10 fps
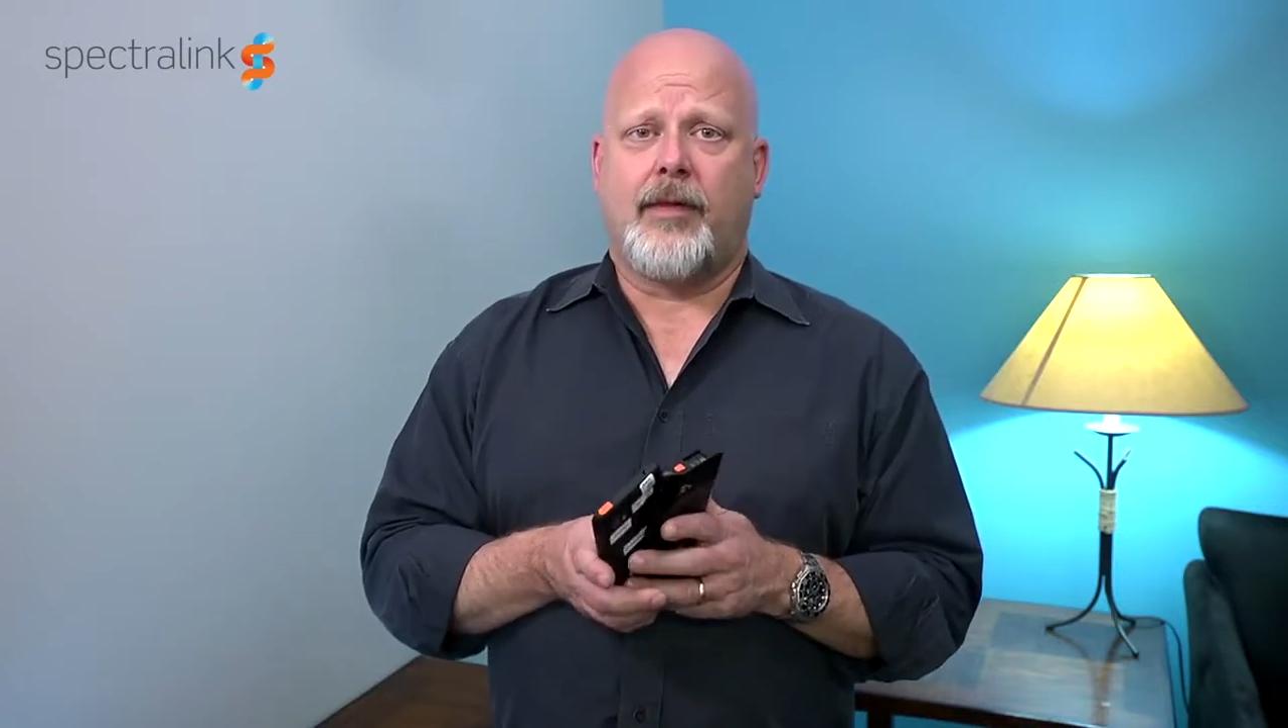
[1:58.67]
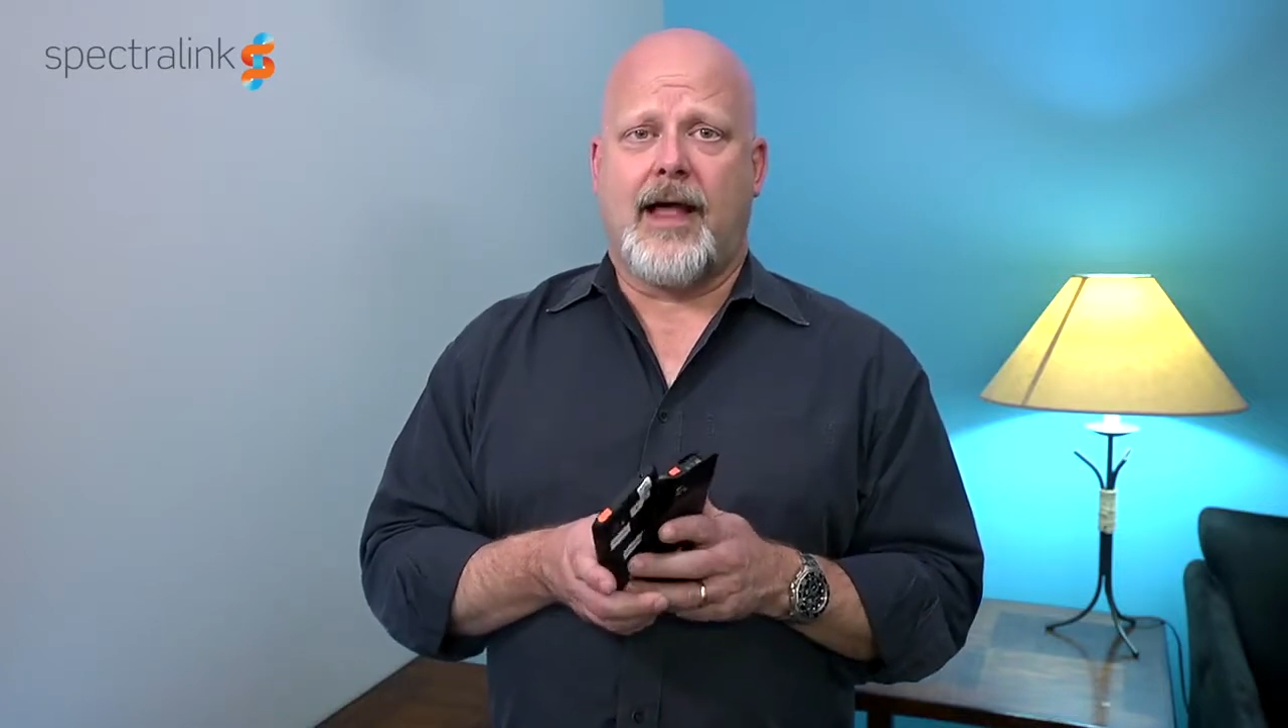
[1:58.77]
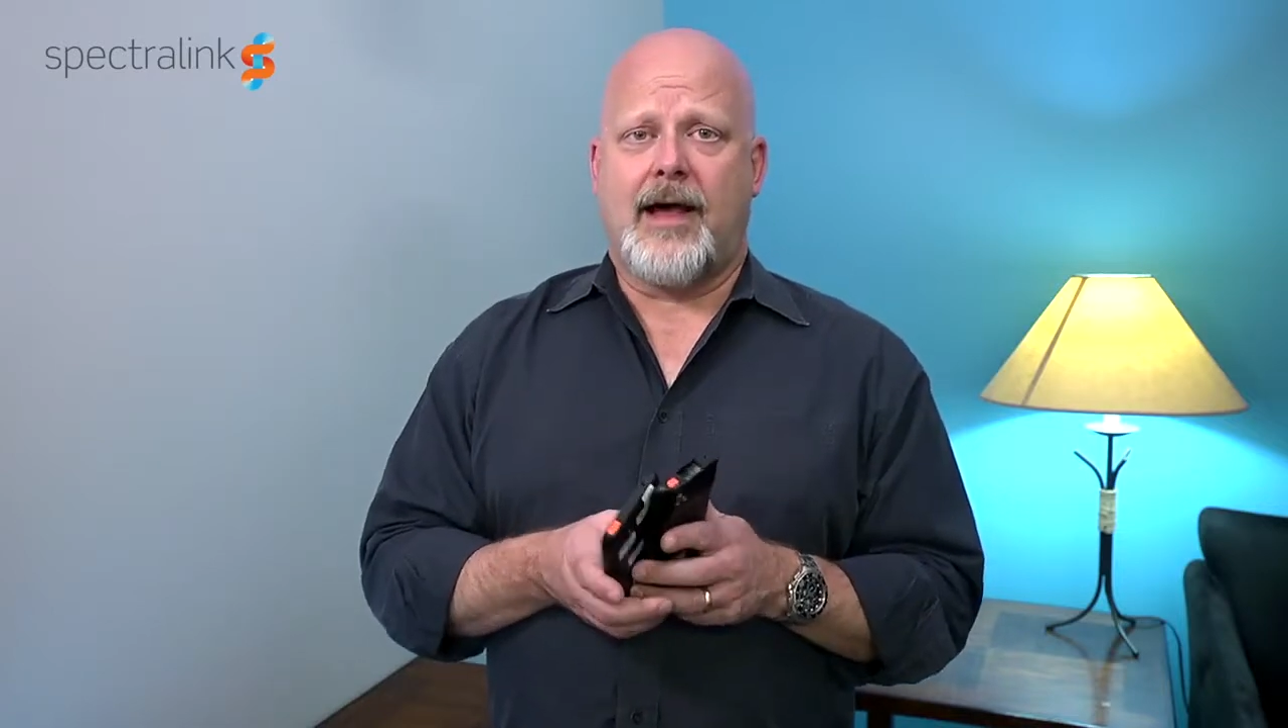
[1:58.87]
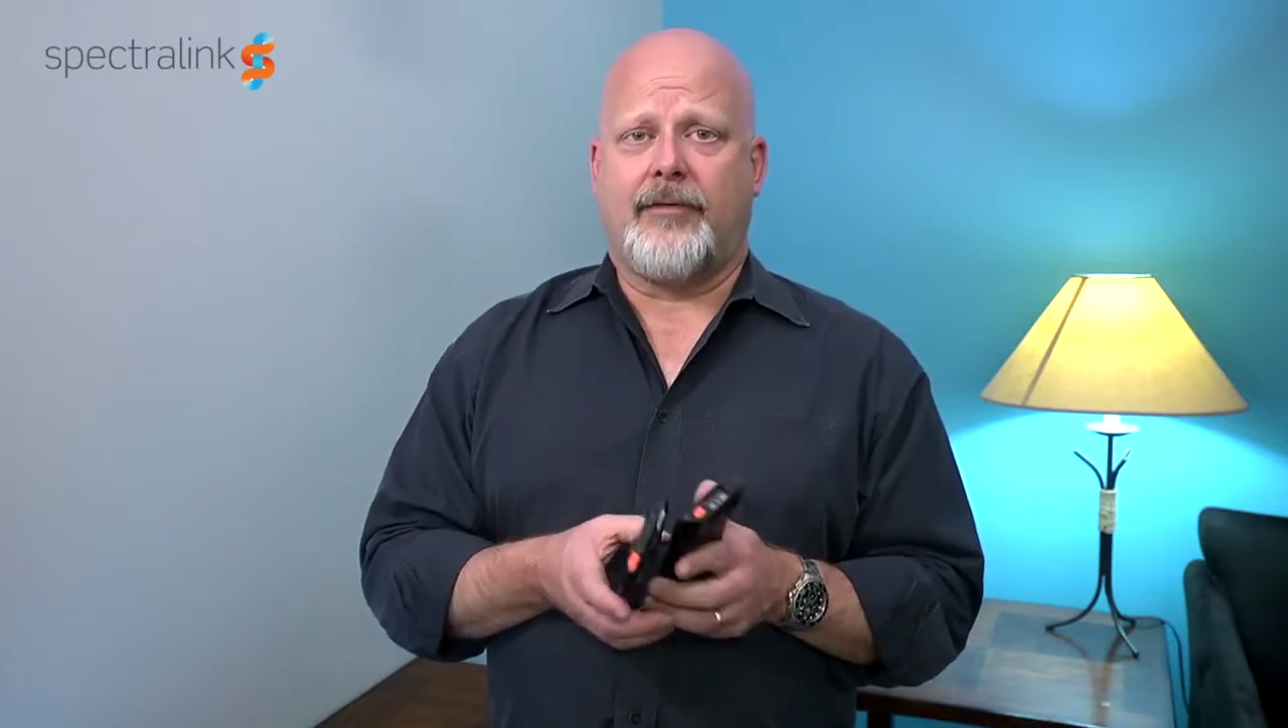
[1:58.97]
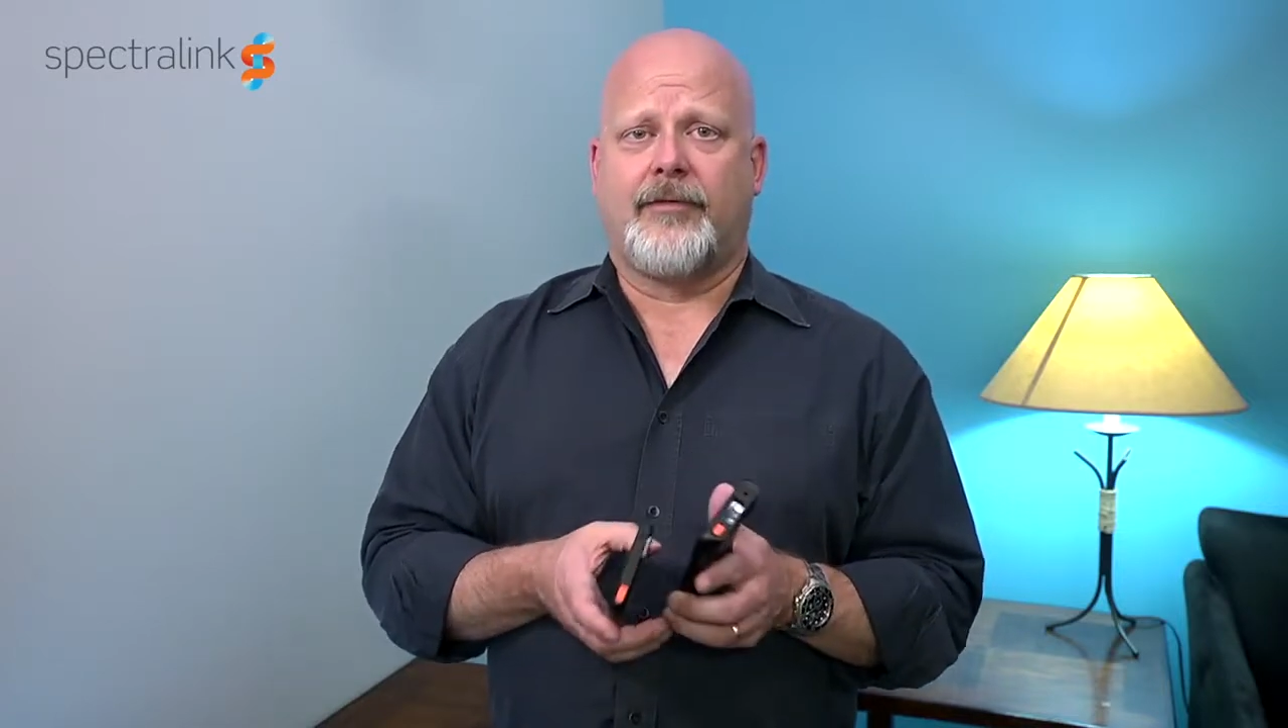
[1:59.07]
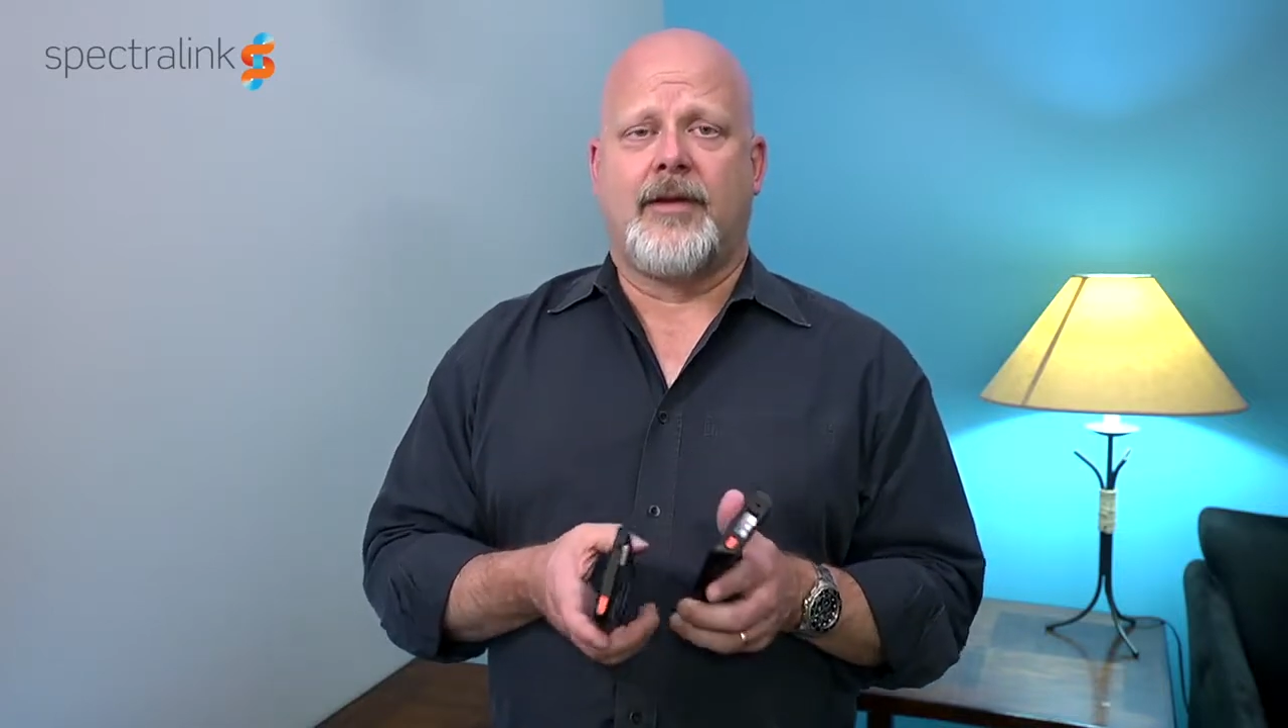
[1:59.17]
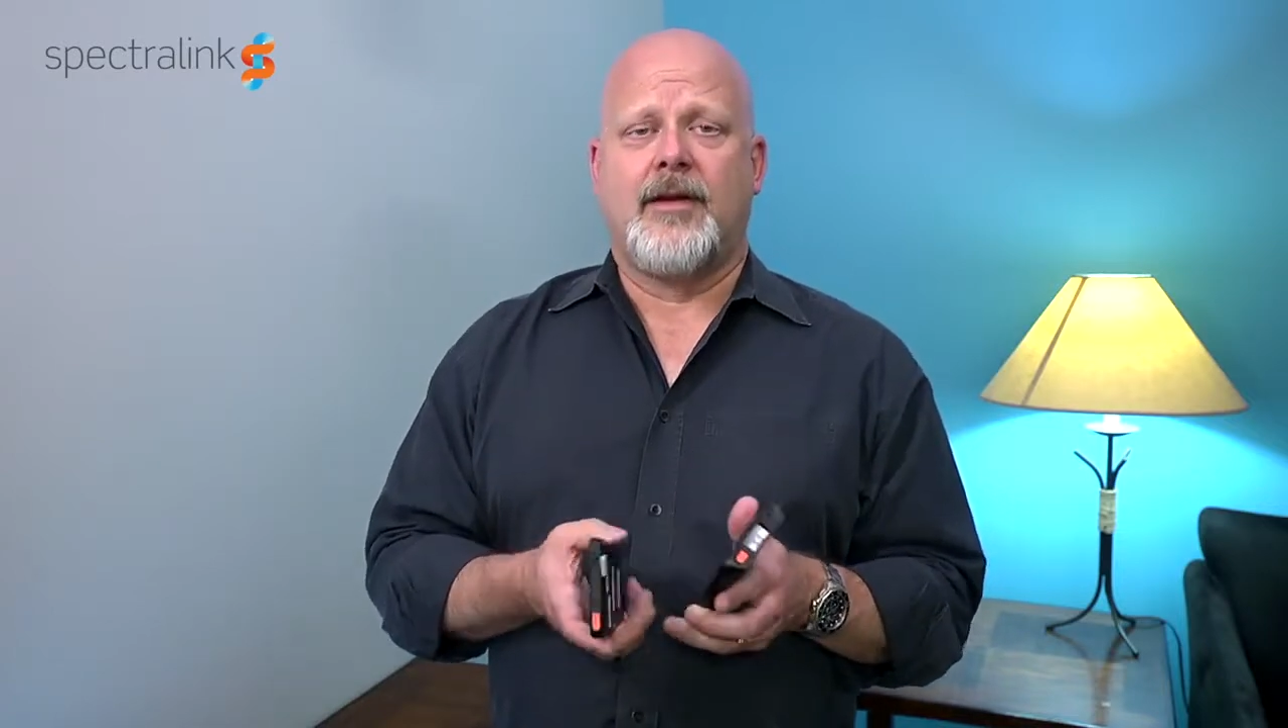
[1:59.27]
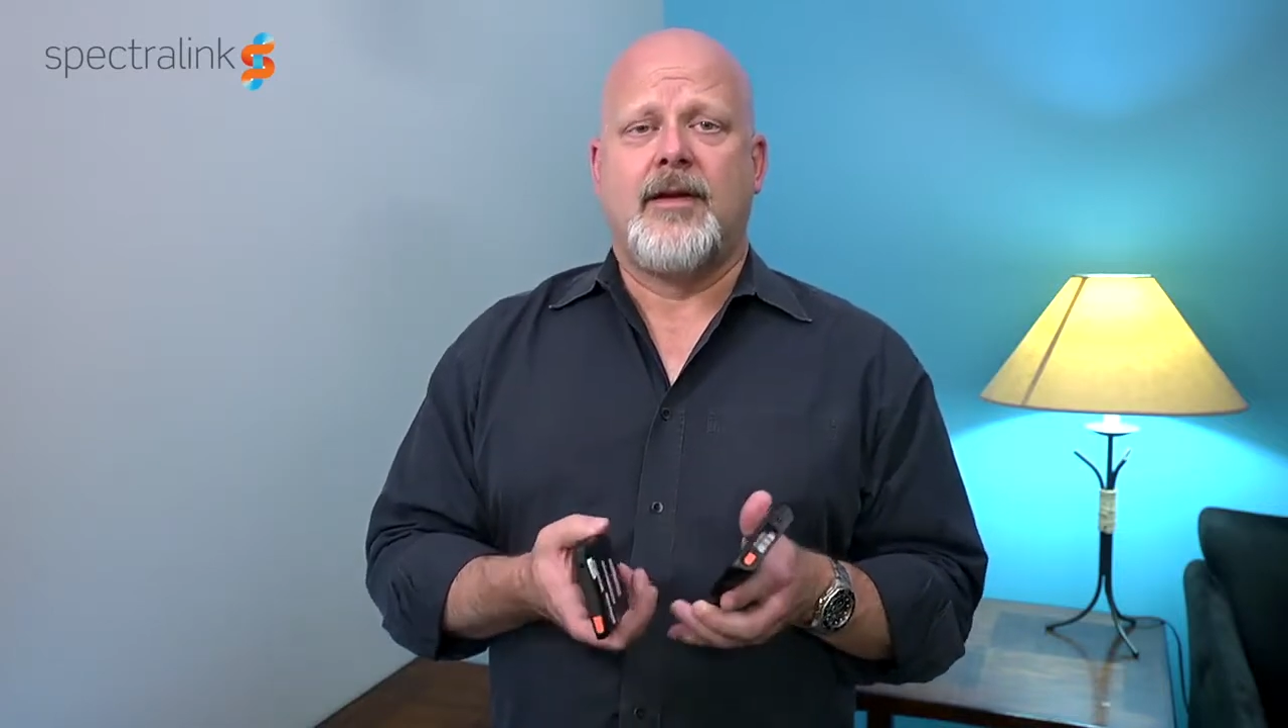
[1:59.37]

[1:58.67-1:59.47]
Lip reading: left,